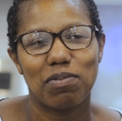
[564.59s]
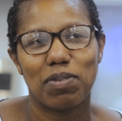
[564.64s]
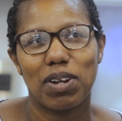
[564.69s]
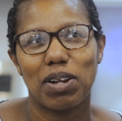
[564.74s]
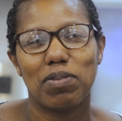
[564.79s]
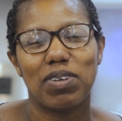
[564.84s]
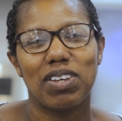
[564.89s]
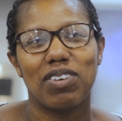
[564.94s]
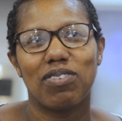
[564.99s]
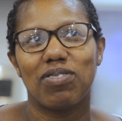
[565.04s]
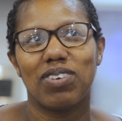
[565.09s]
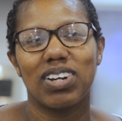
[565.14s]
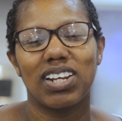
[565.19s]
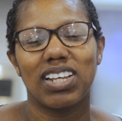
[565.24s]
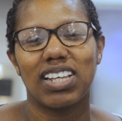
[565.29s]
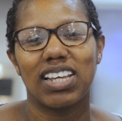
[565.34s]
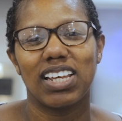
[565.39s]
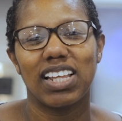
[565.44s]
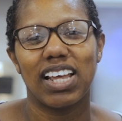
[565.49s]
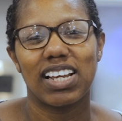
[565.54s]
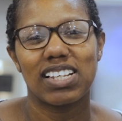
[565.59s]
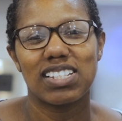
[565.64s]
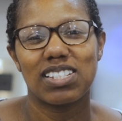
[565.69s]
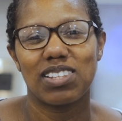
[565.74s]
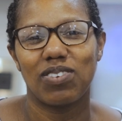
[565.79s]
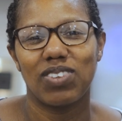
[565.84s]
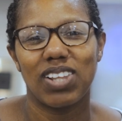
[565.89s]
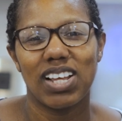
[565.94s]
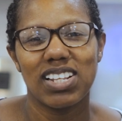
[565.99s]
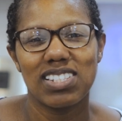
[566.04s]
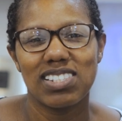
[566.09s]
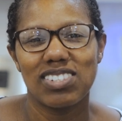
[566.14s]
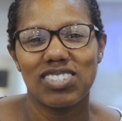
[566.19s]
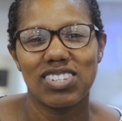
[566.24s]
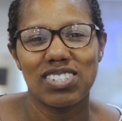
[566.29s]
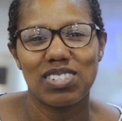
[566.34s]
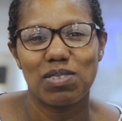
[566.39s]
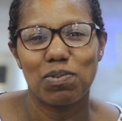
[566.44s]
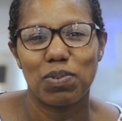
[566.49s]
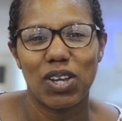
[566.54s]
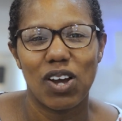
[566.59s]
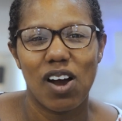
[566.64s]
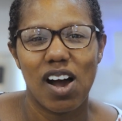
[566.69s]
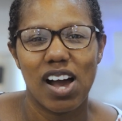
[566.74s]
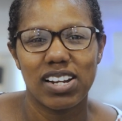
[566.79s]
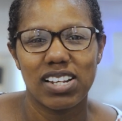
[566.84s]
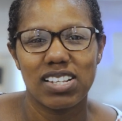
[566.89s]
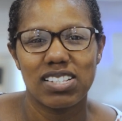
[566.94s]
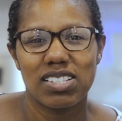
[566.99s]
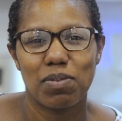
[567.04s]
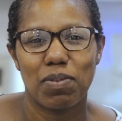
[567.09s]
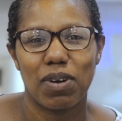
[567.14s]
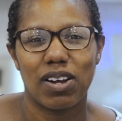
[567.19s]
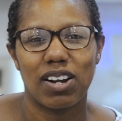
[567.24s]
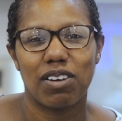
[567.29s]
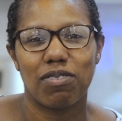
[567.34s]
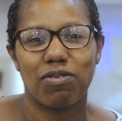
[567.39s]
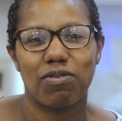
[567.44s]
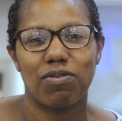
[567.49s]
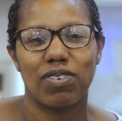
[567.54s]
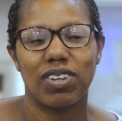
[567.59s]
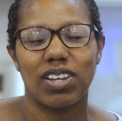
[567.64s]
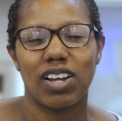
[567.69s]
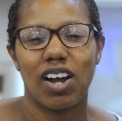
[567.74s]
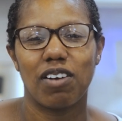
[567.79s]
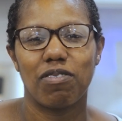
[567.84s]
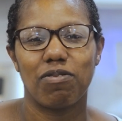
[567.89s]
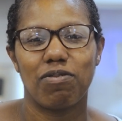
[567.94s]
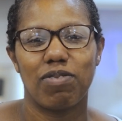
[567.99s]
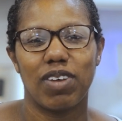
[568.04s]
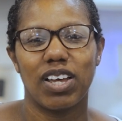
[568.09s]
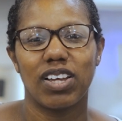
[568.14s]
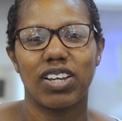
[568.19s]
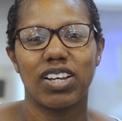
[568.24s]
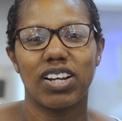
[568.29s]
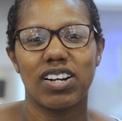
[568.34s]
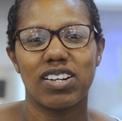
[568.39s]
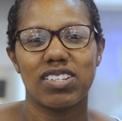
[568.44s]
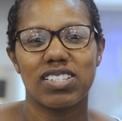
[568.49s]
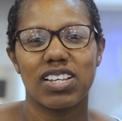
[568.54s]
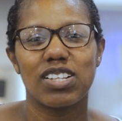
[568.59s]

but I mean, really, like, so let's just be honest about our failures.